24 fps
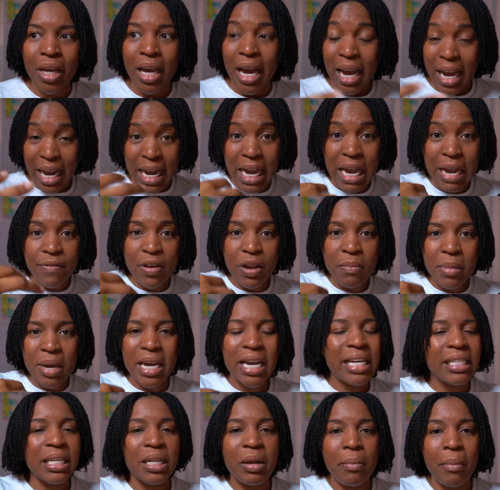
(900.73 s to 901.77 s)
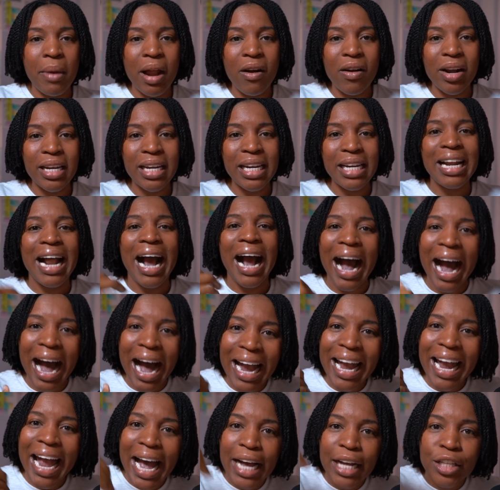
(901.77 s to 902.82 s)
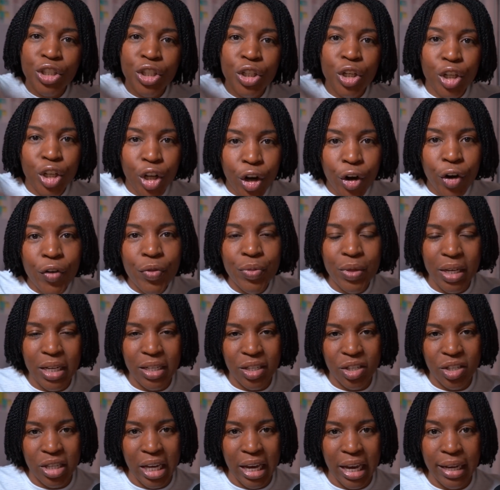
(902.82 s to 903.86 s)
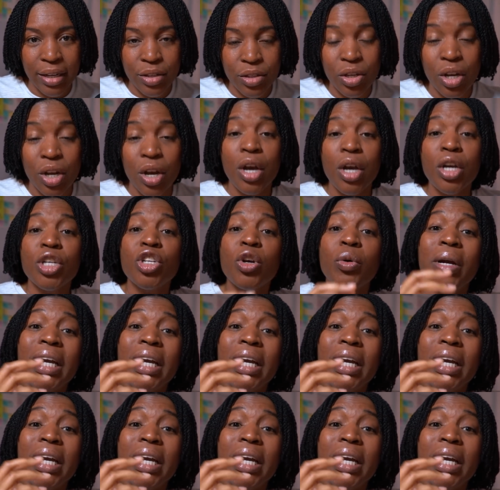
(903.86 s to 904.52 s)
Even me as an American, I had to learn these things. So